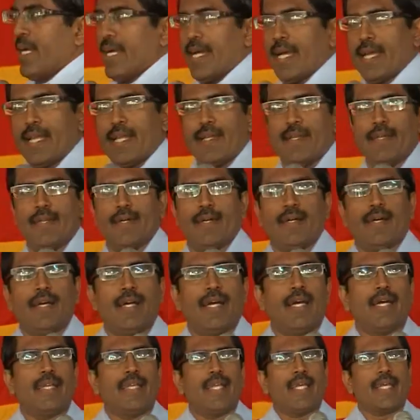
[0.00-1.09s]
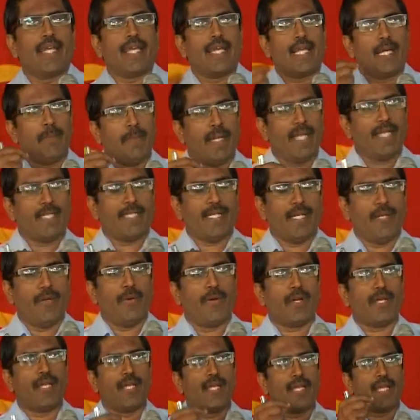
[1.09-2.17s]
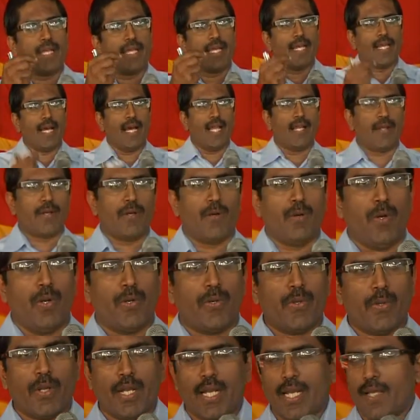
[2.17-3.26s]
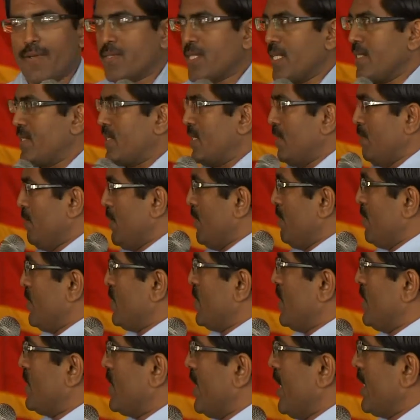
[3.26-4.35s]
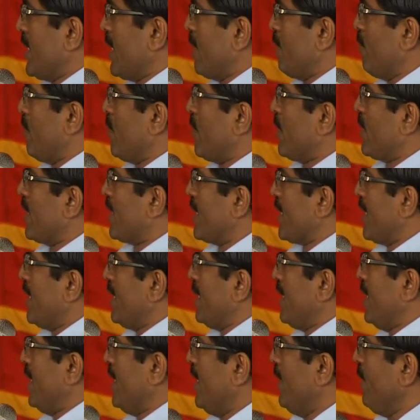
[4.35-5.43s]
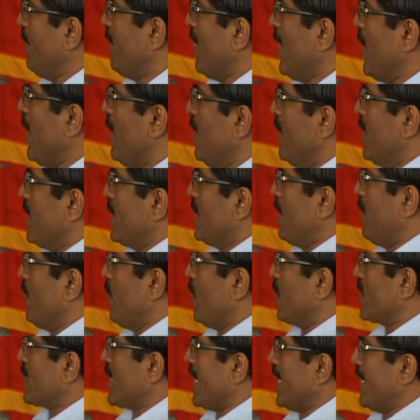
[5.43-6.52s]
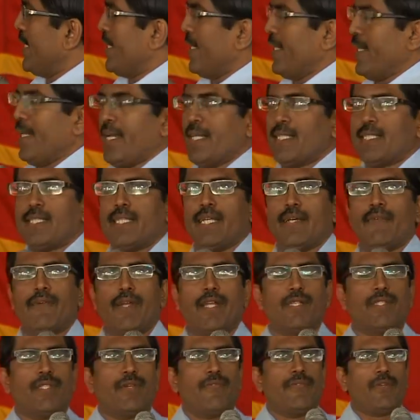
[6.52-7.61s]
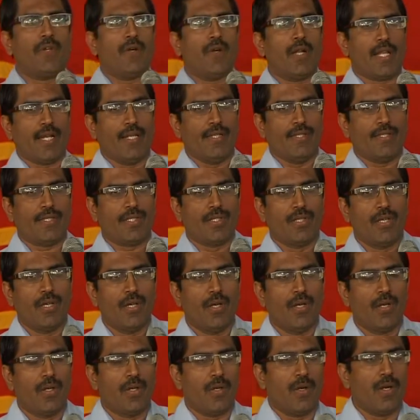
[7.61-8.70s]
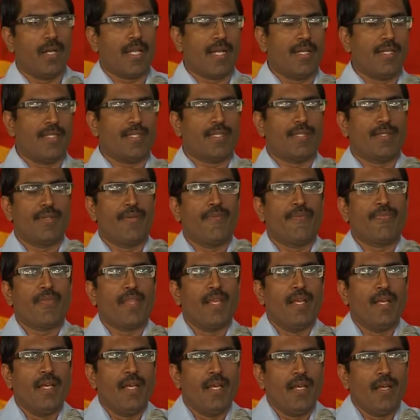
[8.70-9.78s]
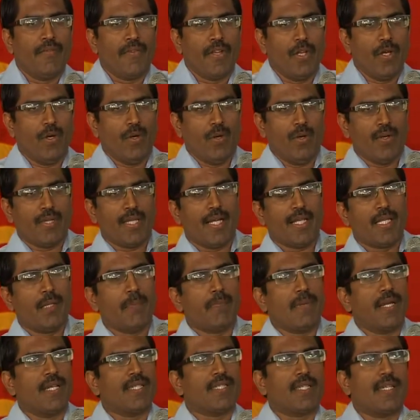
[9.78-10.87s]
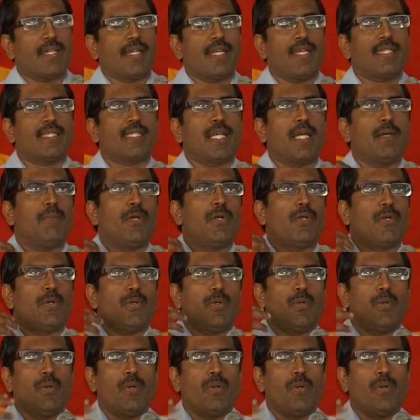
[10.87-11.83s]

and taking a medicine or taking an alcohol to relieve such symptoms is another important criteria. The fourth criteria is the evidence of tolerance. Tolerance, we know that the person is able to